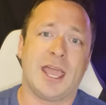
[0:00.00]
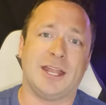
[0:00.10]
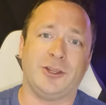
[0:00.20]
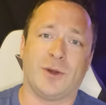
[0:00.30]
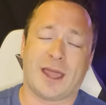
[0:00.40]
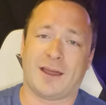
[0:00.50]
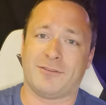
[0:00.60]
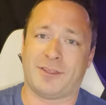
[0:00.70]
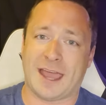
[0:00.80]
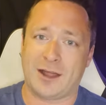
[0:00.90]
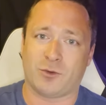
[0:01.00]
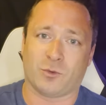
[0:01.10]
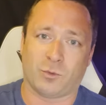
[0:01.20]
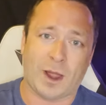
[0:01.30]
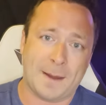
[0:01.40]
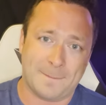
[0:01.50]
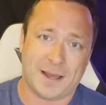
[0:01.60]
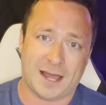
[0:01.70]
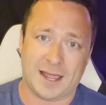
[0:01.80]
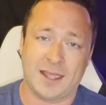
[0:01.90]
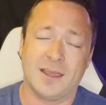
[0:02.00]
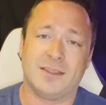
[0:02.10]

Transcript: and you have that right by